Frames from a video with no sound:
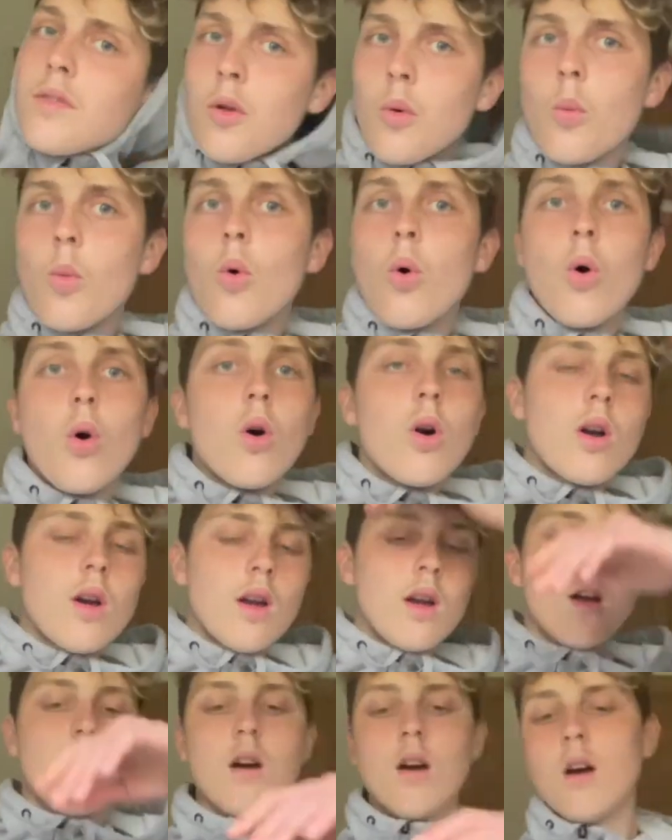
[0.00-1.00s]
the
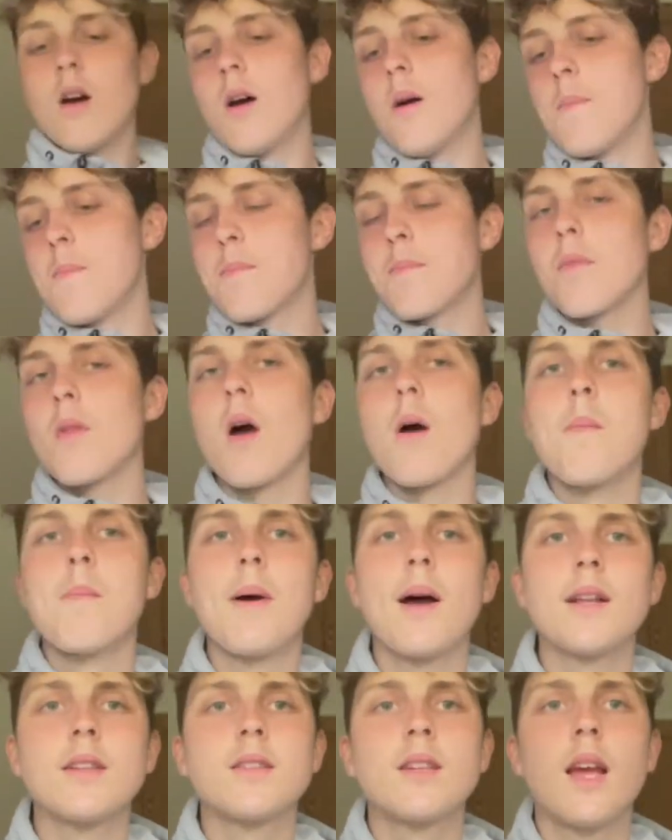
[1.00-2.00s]
walk.
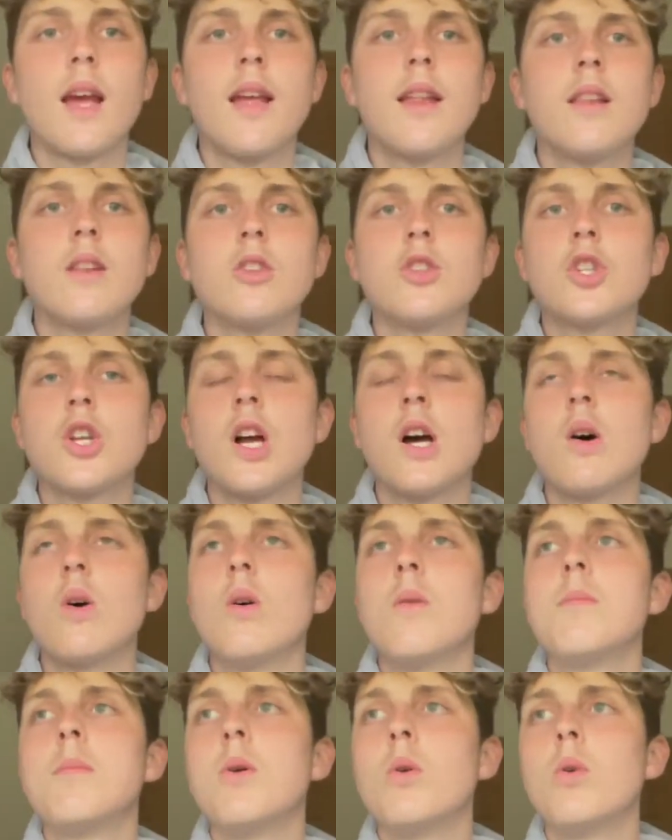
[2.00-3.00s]
About to get in the shower, but